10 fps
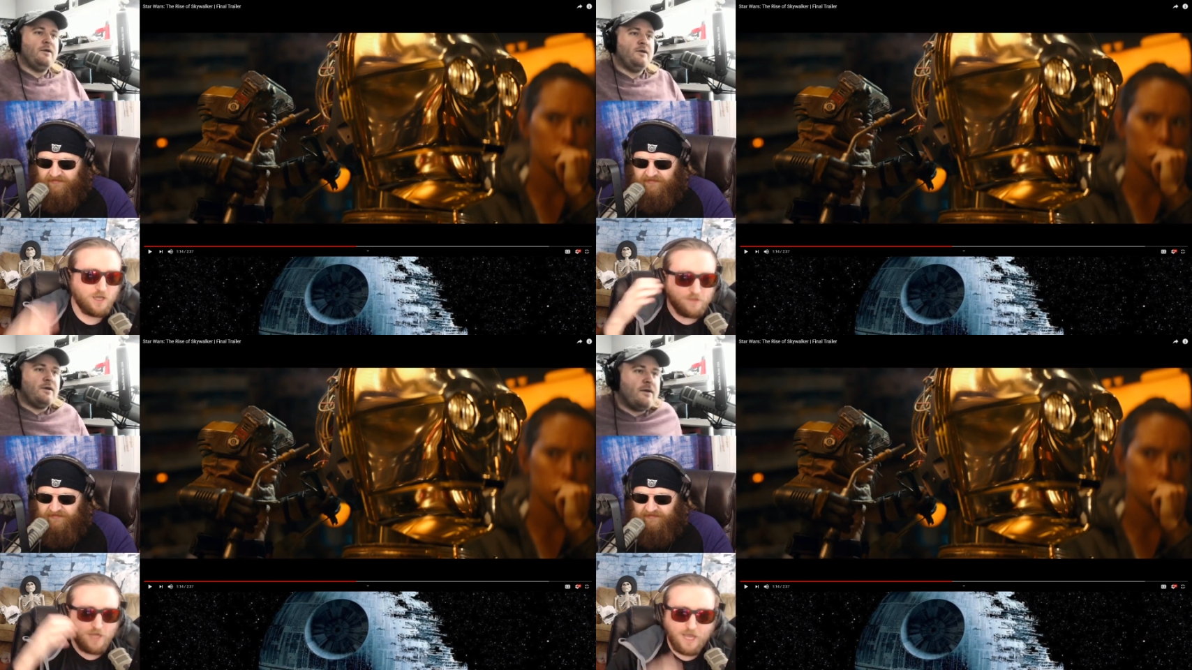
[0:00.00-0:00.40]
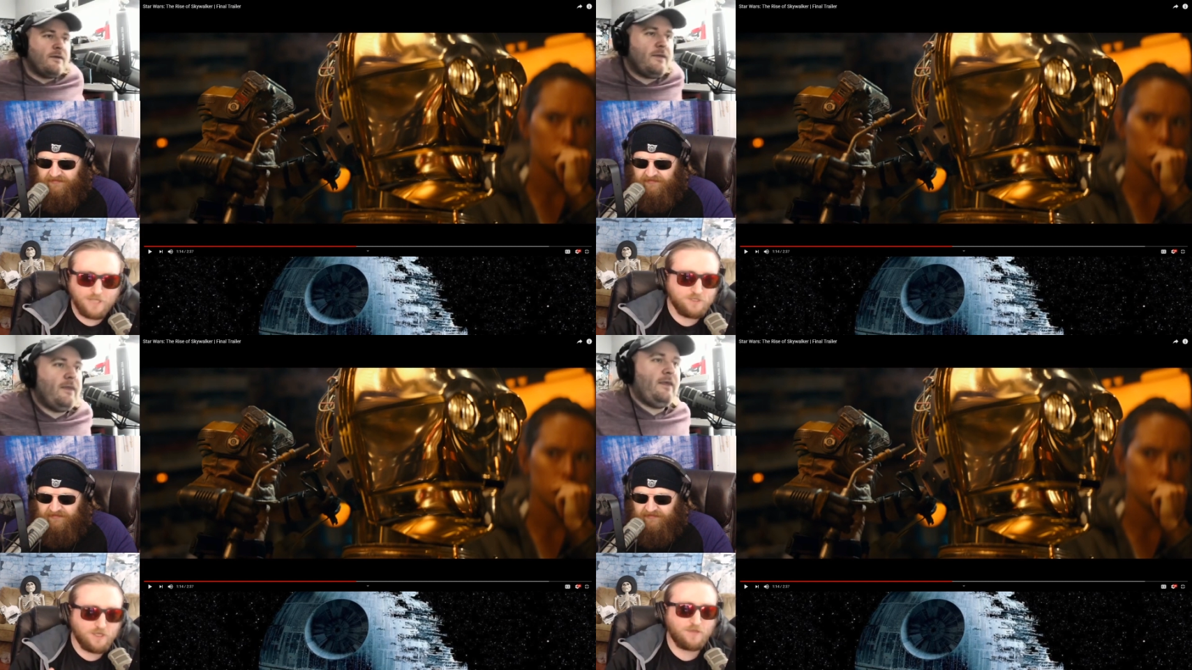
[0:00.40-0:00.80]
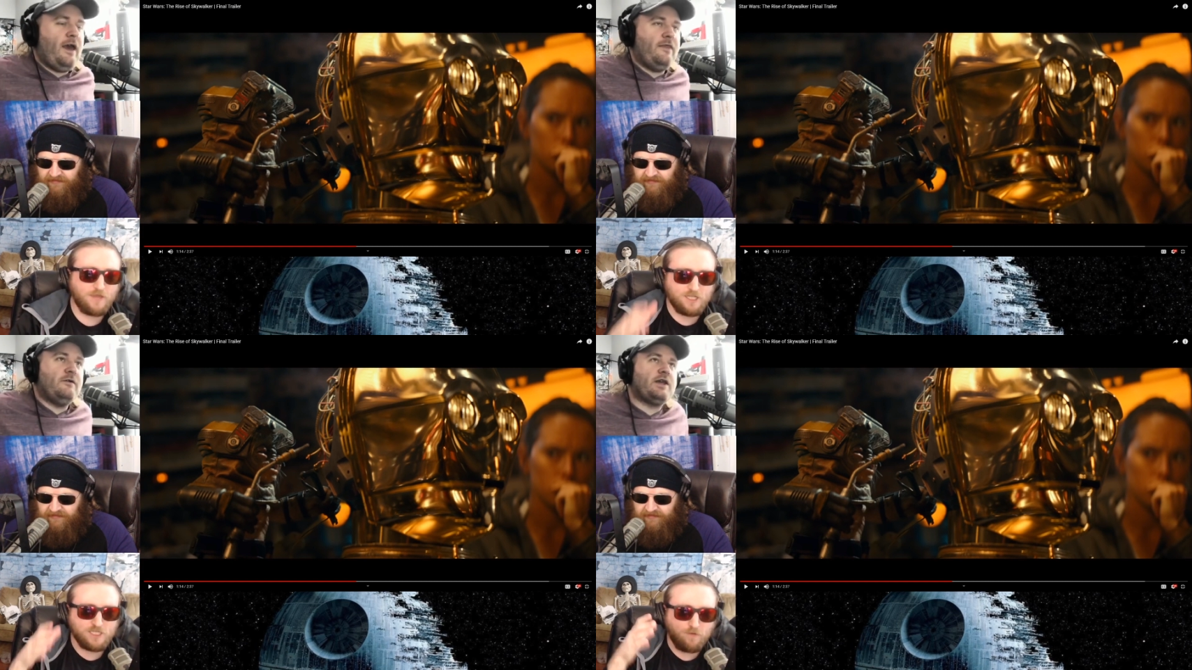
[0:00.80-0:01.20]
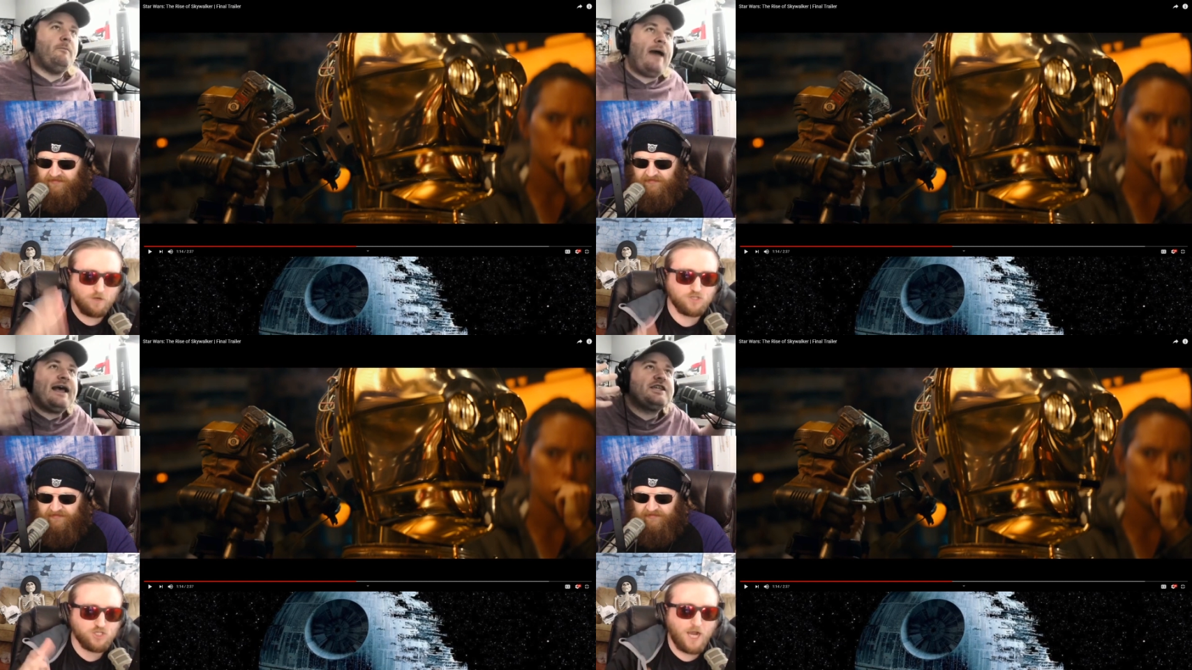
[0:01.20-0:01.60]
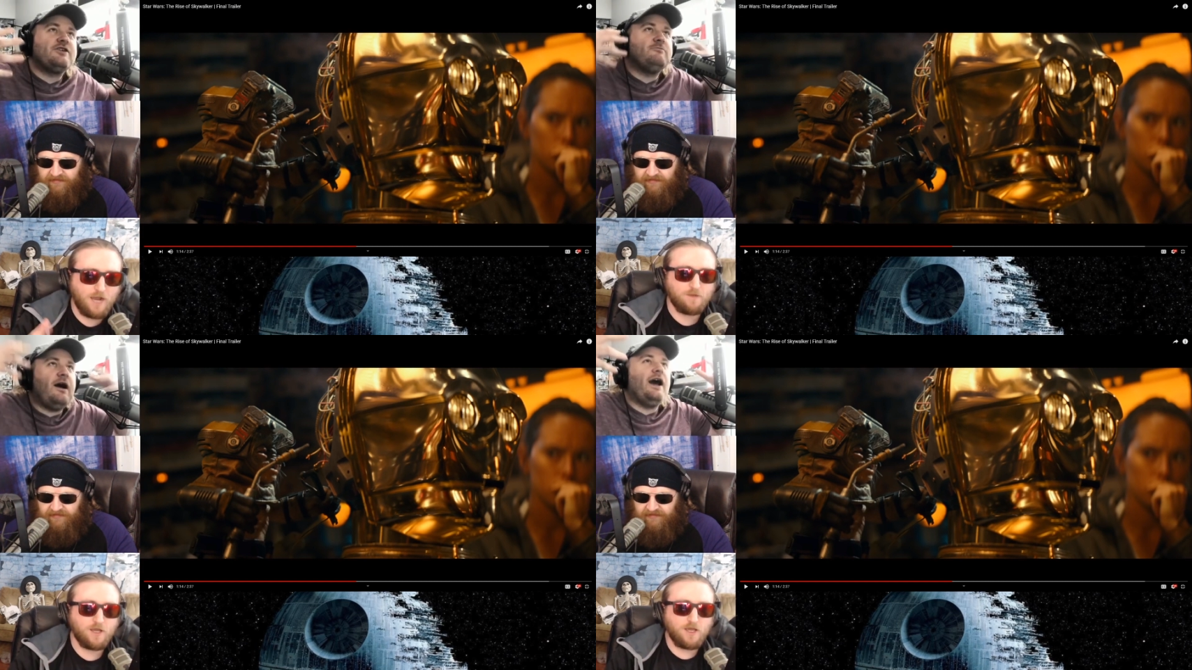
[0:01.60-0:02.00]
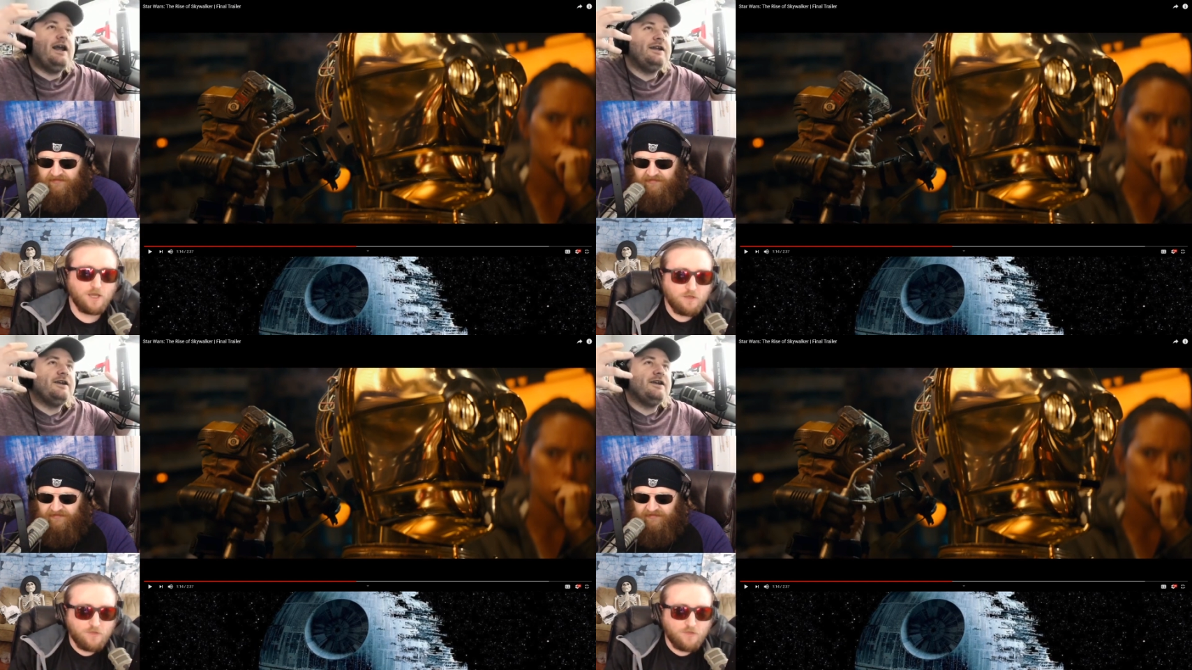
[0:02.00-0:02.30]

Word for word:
Speaker 1: They had. They, they yeah, had there's a mastermind.